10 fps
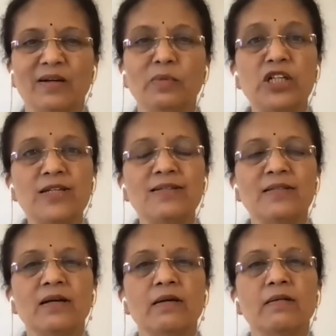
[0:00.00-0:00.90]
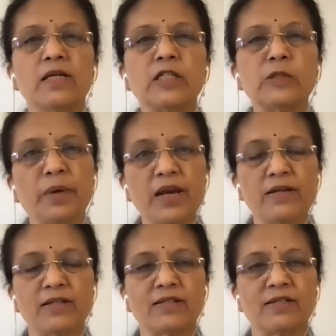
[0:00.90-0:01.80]
which is the
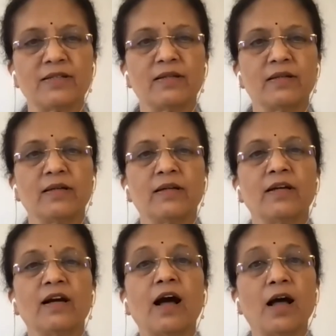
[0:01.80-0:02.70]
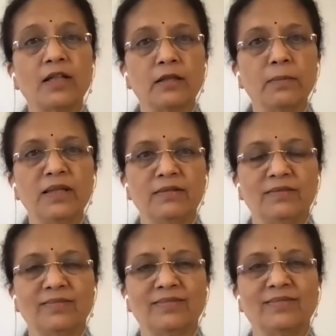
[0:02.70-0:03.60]
spirit, Atman,
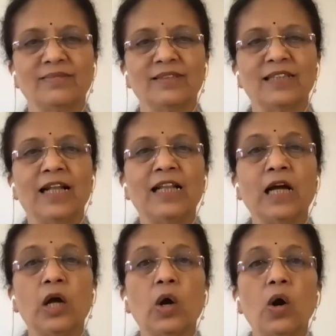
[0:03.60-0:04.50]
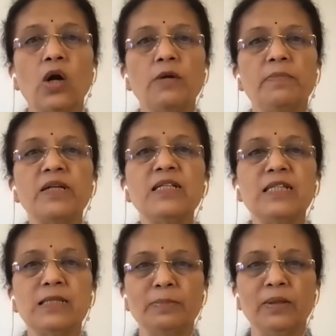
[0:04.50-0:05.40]
the God
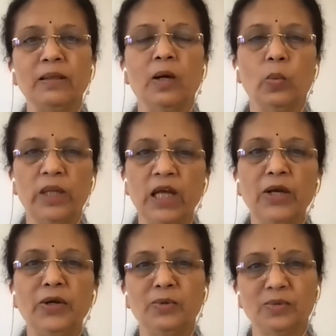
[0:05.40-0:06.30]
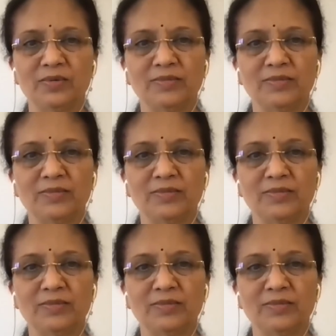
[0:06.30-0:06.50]
principle within you.